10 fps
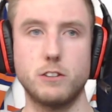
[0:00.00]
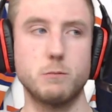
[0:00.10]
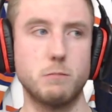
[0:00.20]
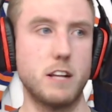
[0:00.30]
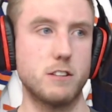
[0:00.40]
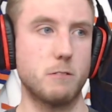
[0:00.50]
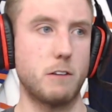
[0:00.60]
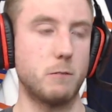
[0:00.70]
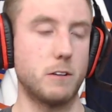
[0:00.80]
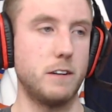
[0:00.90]
that's the
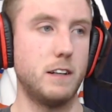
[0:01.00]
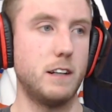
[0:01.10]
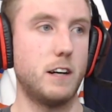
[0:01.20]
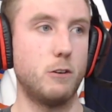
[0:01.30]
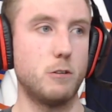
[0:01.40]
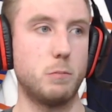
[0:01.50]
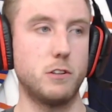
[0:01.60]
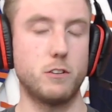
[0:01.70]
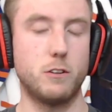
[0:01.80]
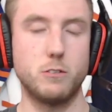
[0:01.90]
right word. Always
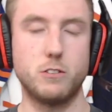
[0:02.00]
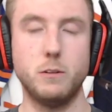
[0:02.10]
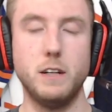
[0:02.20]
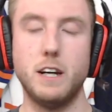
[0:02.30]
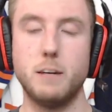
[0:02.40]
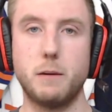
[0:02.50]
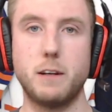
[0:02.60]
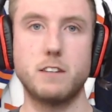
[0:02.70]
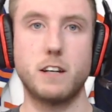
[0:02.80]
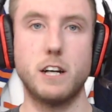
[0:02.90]
butcher those two. My
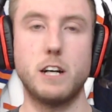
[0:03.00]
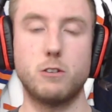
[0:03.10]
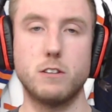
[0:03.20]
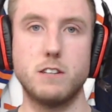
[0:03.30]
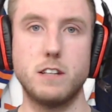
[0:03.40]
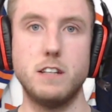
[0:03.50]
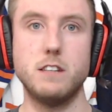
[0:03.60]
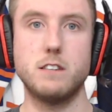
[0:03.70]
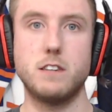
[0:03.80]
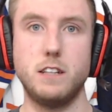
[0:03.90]
psychiatrist
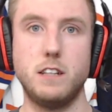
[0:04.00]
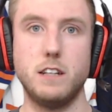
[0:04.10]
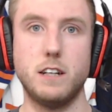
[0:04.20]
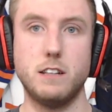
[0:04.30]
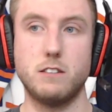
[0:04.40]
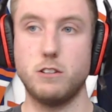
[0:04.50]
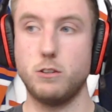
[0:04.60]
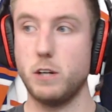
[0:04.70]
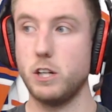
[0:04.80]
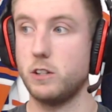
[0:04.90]
is the
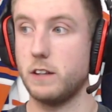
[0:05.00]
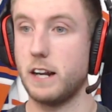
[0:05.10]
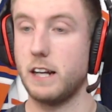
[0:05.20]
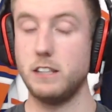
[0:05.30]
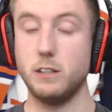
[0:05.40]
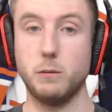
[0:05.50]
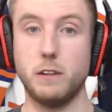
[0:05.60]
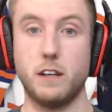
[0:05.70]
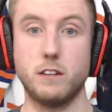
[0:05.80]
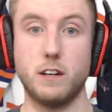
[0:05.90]
situation that I deal with
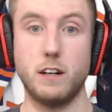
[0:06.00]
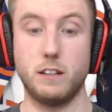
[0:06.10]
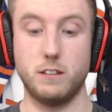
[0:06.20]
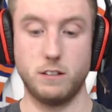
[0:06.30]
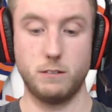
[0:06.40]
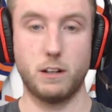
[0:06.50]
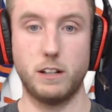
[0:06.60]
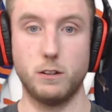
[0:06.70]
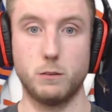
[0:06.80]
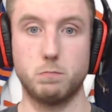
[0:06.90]
anxiety. You see right
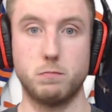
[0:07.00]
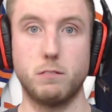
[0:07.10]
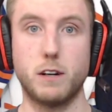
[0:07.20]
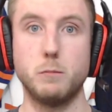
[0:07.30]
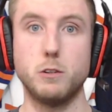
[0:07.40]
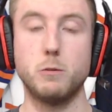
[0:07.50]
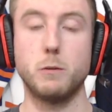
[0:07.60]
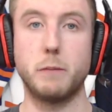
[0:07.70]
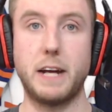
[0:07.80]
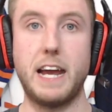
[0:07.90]
here what I'm doing with
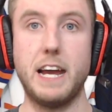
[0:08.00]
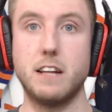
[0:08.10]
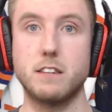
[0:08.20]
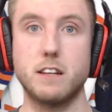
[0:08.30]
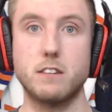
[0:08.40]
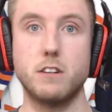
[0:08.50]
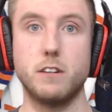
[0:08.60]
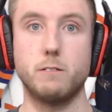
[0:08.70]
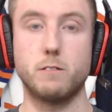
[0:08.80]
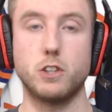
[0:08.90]
my hands. That's not
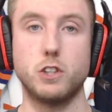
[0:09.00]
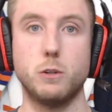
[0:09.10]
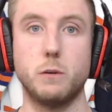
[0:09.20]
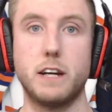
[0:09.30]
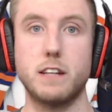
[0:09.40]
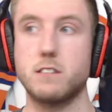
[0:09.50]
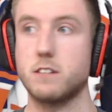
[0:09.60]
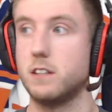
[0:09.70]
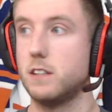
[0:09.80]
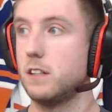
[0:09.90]
even for show. That's
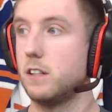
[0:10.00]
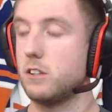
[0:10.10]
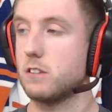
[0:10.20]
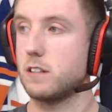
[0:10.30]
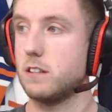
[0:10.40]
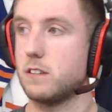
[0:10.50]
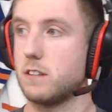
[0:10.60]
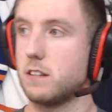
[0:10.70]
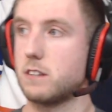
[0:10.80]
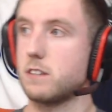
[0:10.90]
just, it's
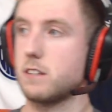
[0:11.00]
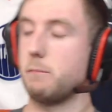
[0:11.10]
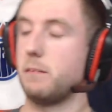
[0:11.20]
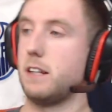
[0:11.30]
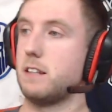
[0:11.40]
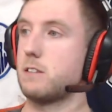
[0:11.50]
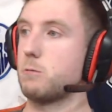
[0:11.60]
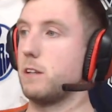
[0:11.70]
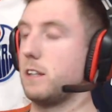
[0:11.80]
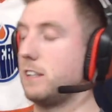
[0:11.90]
something that's
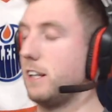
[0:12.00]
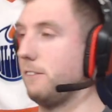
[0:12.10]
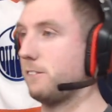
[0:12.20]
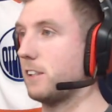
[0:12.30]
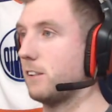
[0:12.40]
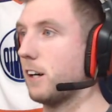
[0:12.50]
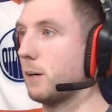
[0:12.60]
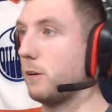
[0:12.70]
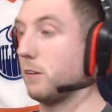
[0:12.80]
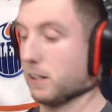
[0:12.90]
really tough to talk
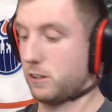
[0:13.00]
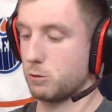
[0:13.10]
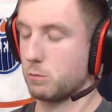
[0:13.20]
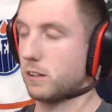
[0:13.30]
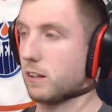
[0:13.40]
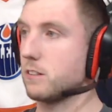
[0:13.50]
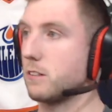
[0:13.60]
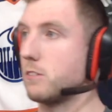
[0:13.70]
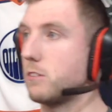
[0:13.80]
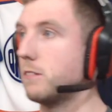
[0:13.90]
about. And I just realized I
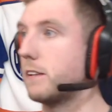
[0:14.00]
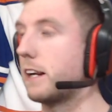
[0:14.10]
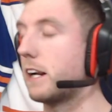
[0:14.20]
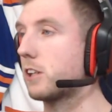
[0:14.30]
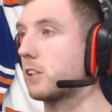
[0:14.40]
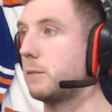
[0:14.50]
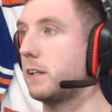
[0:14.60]
was doing that actually, but,